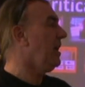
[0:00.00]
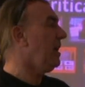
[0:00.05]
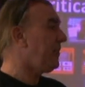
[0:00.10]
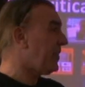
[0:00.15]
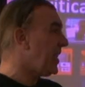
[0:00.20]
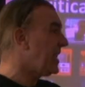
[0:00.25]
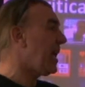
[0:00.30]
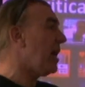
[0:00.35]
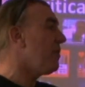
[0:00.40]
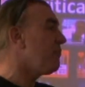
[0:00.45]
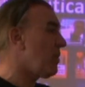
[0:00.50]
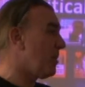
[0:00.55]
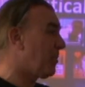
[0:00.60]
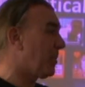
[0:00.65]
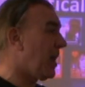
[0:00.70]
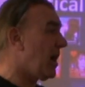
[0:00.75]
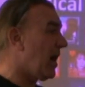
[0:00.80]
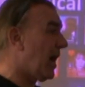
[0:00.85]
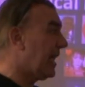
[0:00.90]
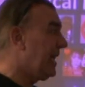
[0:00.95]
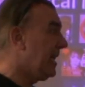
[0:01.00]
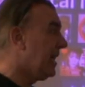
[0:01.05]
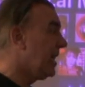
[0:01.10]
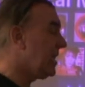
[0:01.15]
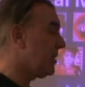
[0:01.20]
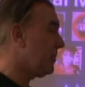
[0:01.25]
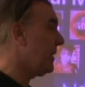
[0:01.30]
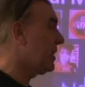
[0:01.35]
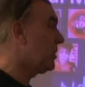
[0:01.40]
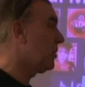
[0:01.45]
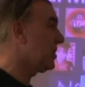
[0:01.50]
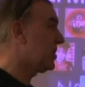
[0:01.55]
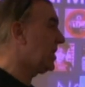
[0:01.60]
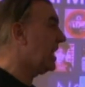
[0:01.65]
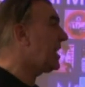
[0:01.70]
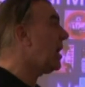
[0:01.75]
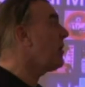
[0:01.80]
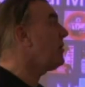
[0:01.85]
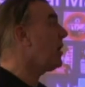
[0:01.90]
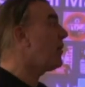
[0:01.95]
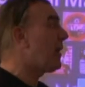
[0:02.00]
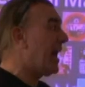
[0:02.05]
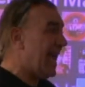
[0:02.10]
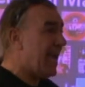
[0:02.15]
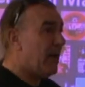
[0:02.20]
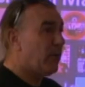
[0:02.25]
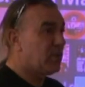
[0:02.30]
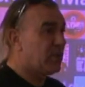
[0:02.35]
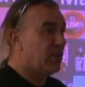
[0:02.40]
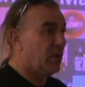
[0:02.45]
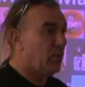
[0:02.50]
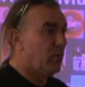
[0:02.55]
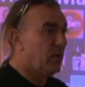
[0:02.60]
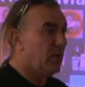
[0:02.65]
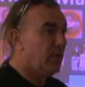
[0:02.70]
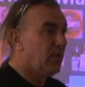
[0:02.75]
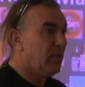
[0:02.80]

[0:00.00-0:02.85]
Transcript: If they don't reply, it's because they don't know how to.